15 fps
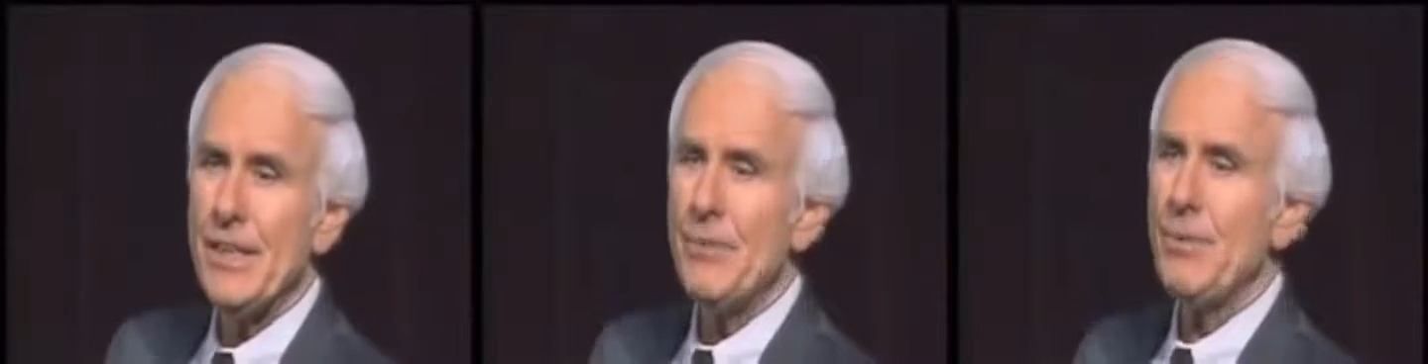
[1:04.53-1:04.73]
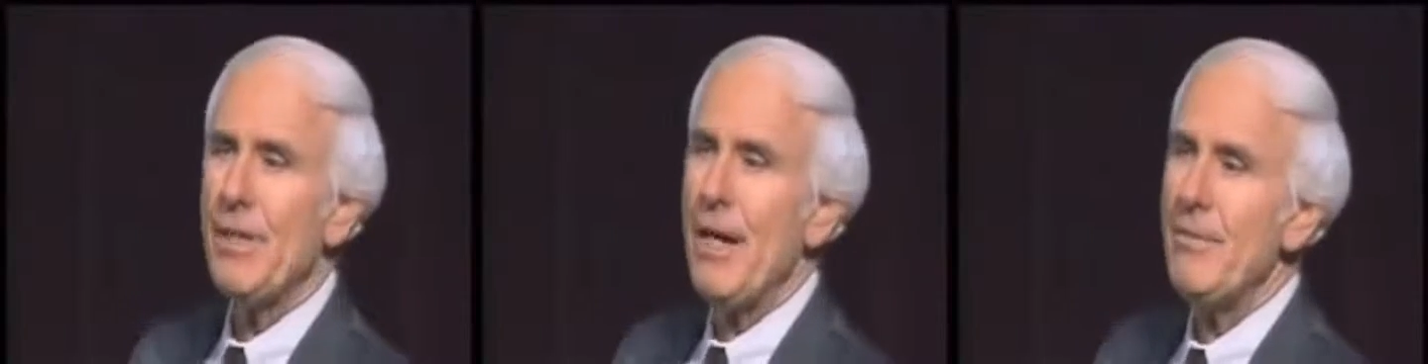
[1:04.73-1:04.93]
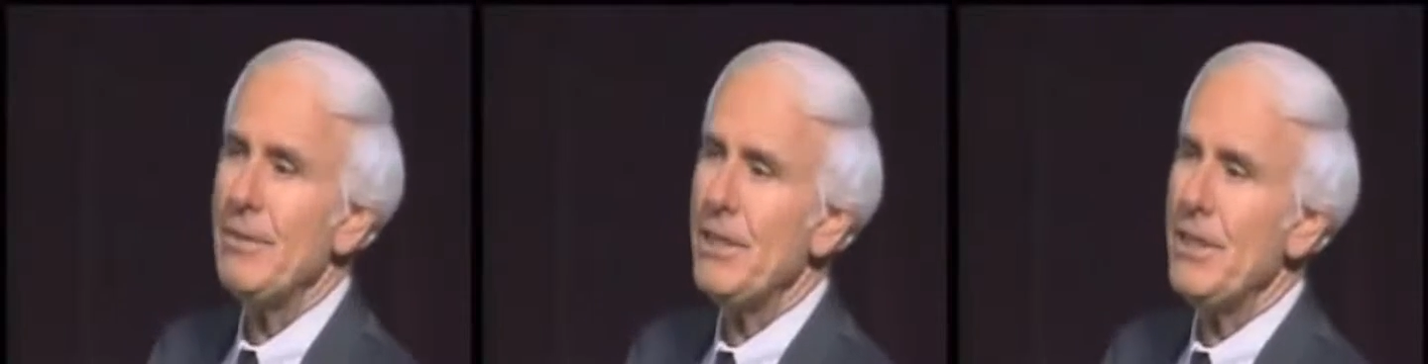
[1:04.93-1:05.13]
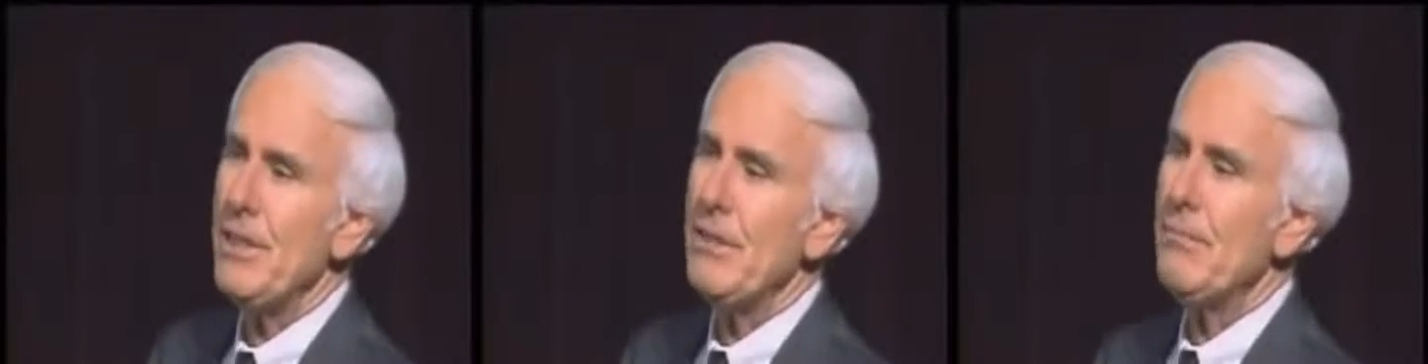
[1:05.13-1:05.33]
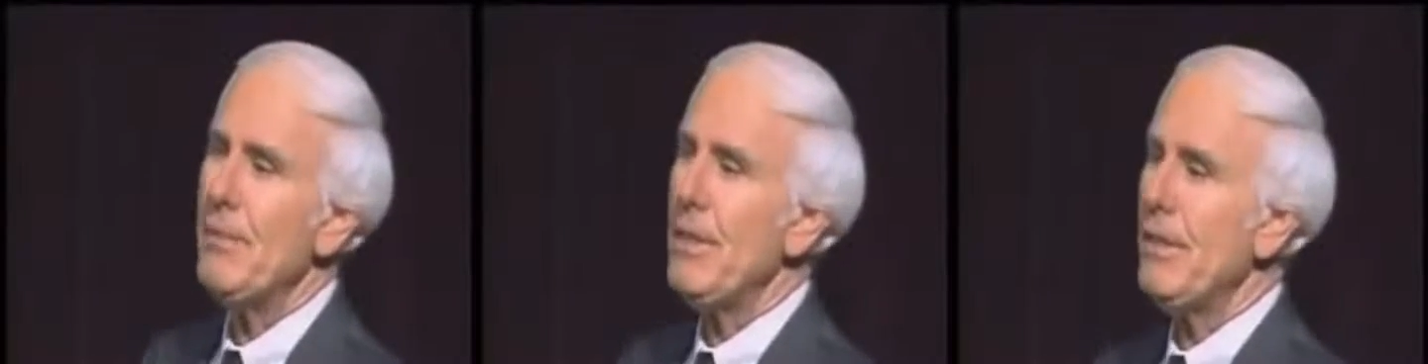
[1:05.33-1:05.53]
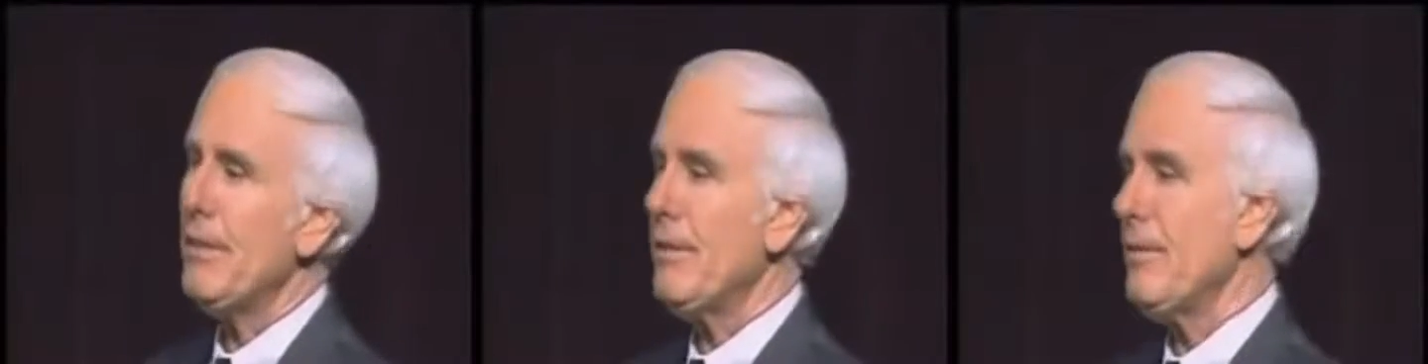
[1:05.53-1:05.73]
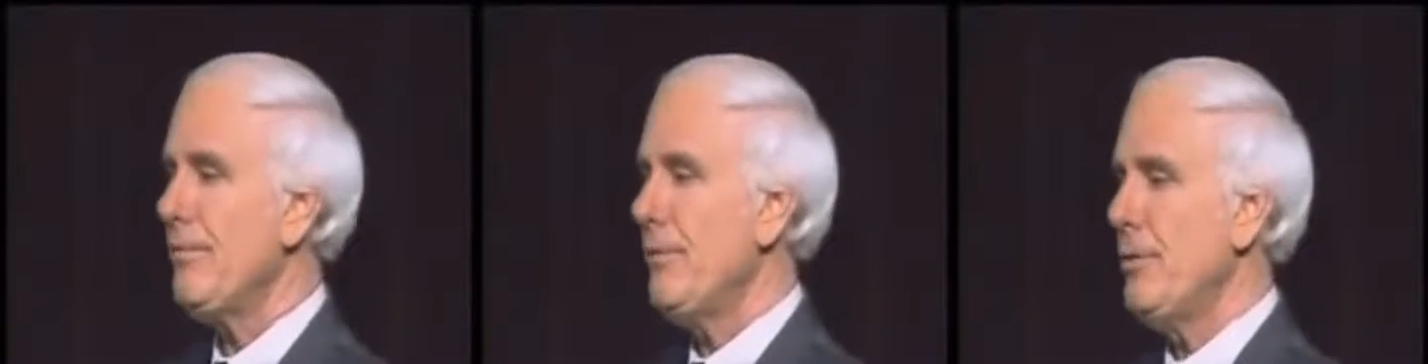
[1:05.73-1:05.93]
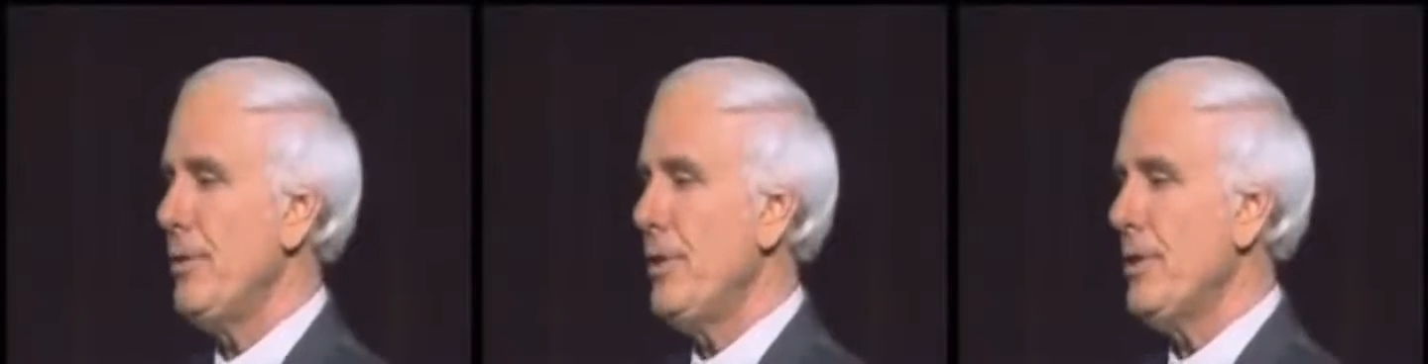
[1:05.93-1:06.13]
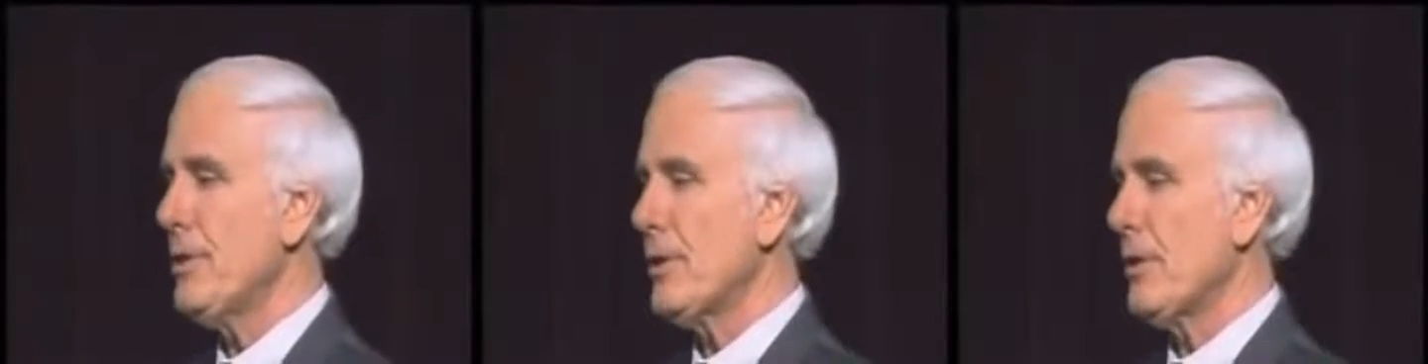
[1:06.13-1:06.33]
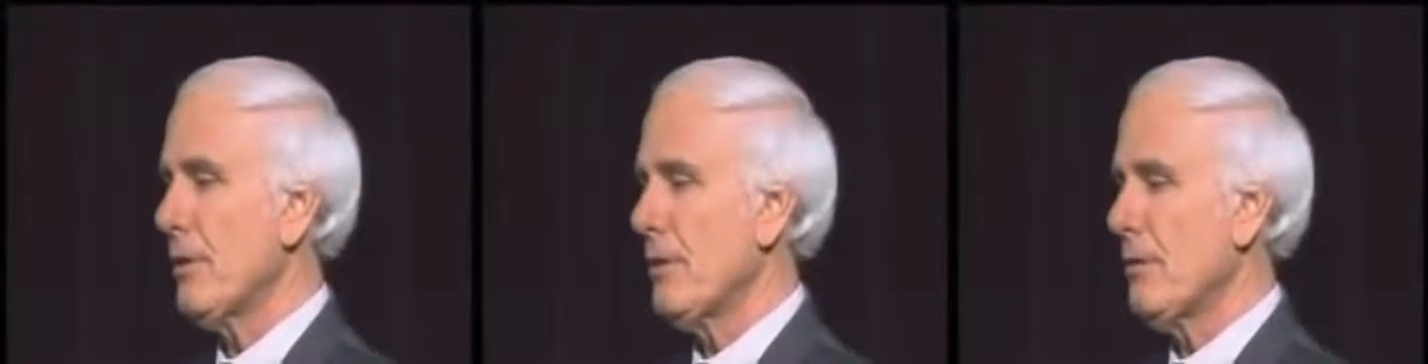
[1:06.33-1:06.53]
She said, when I was a young mother a few
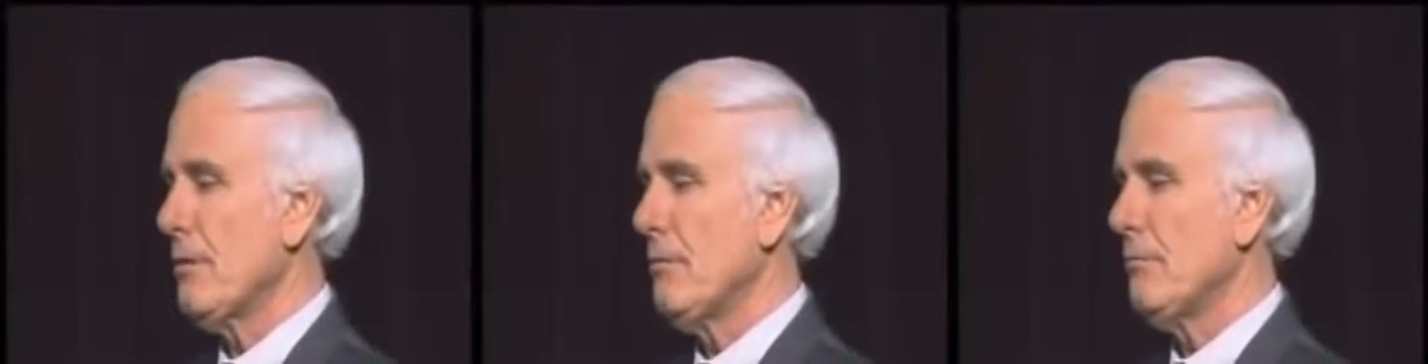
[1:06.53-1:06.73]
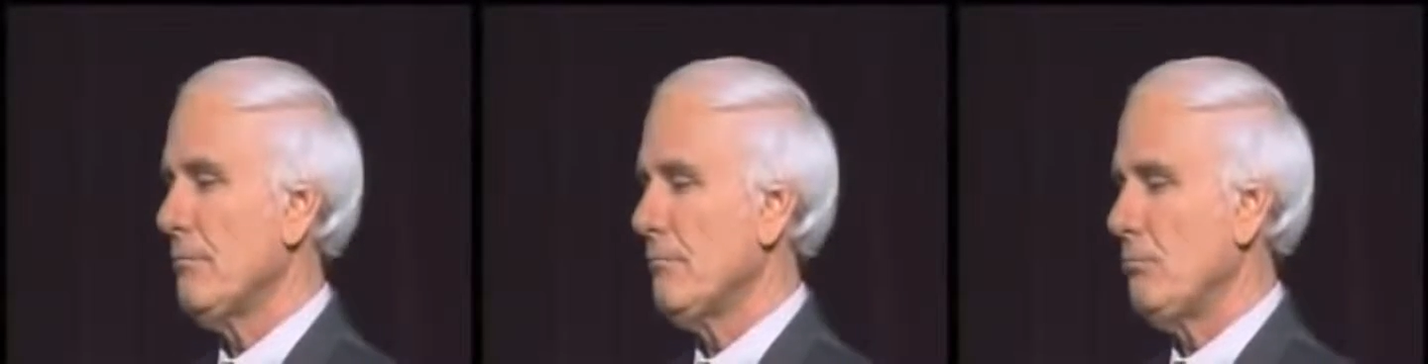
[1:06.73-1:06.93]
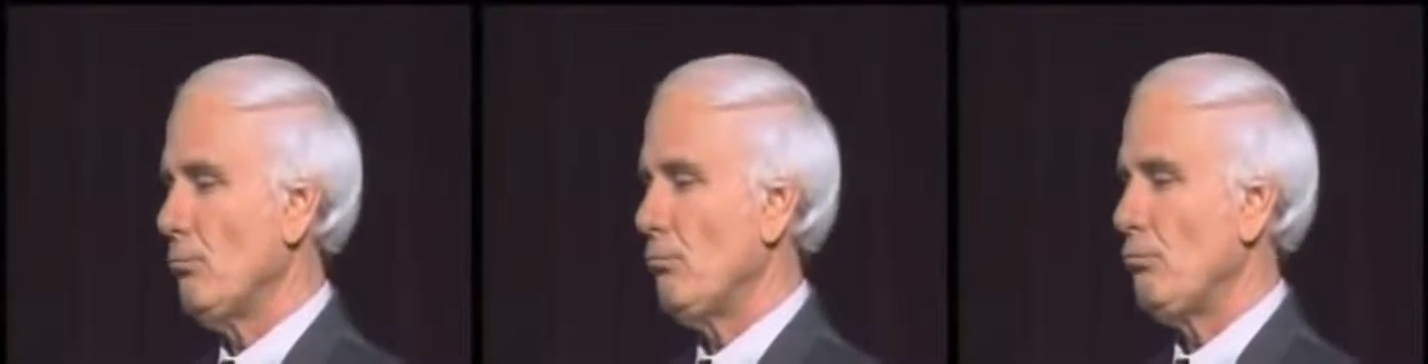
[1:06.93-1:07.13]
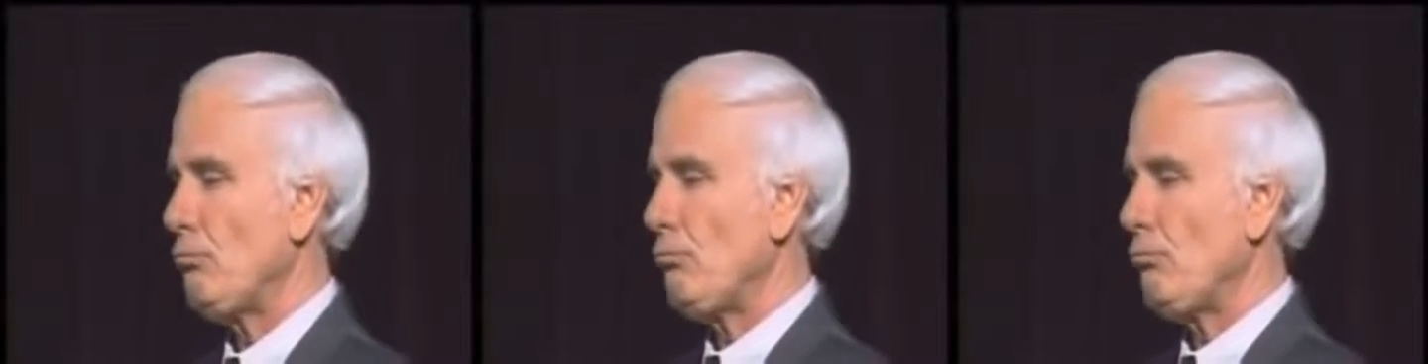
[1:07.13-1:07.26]
years ago,